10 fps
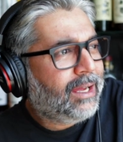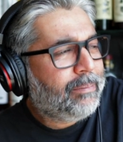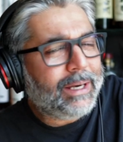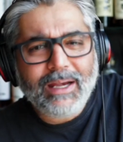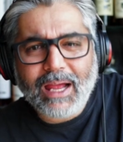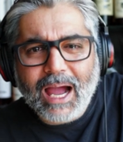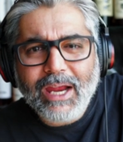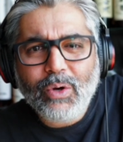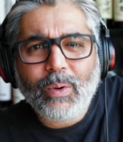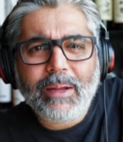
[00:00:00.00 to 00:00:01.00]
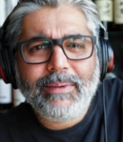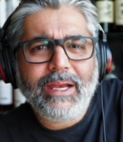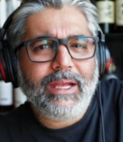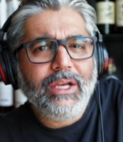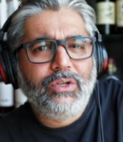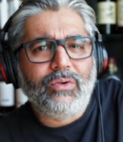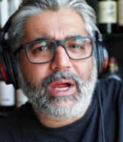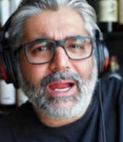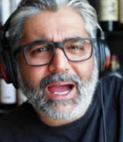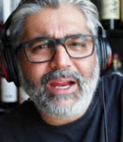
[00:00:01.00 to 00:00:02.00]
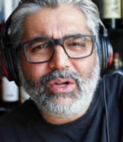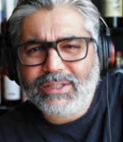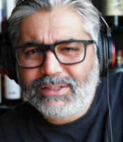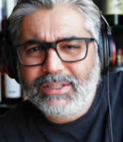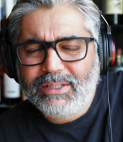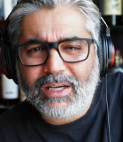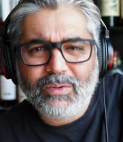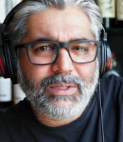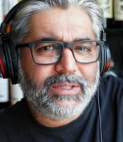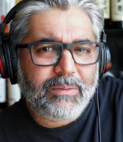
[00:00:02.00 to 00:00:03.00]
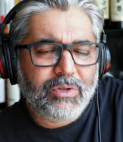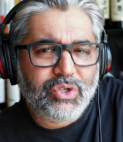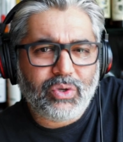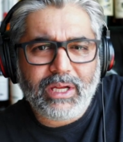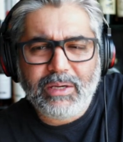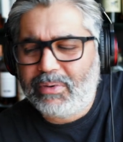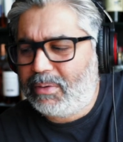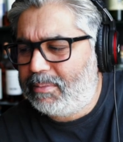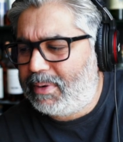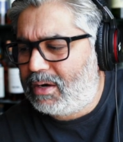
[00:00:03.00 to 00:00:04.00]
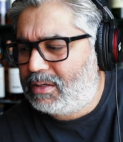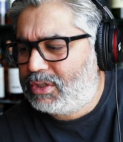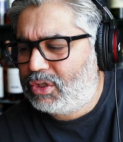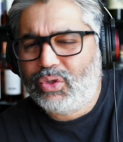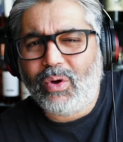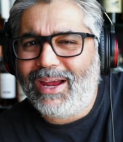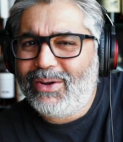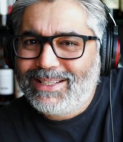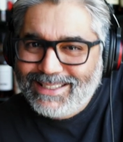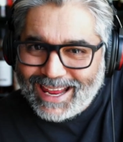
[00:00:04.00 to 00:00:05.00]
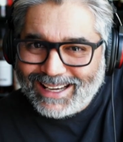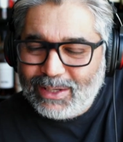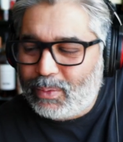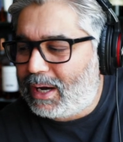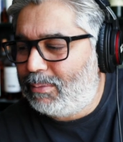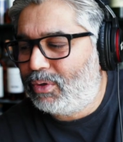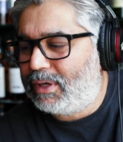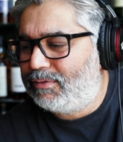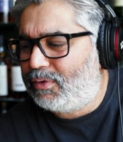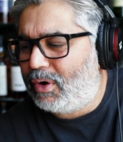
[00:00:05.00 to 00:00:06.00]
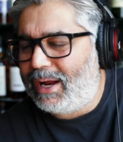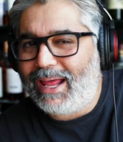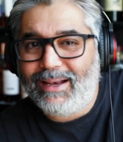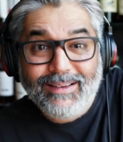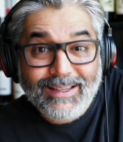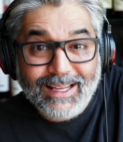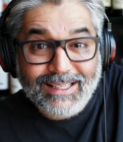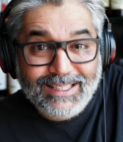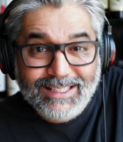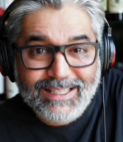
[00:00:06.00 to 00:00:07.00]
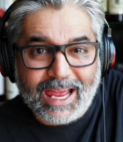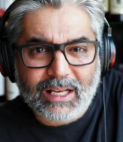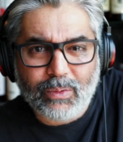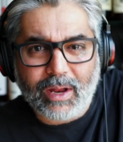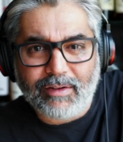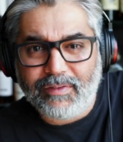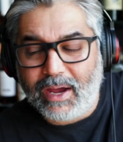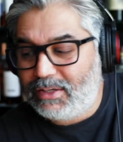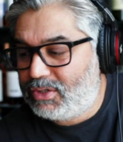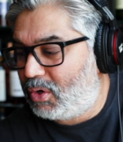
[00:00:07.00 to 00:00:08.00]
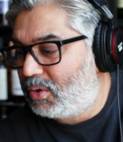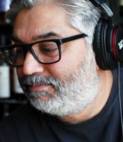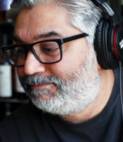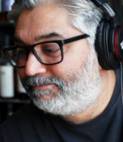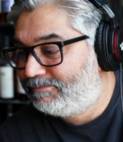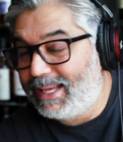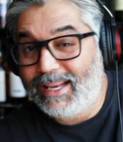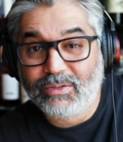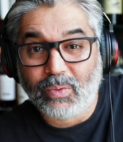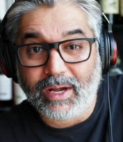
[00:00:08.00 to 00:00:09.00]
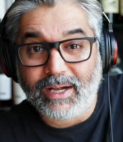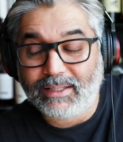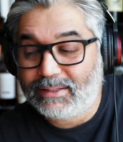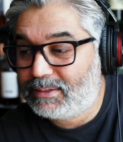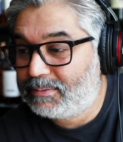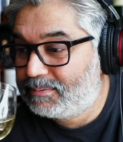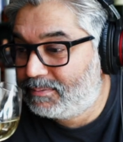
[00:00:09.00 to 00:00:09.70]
But I know what I'm getting into, right? I know this is a young whiskey matured in bourbon barrels, so I know exactly what I'm looking for, and it's exactly what I find. So it is what it is.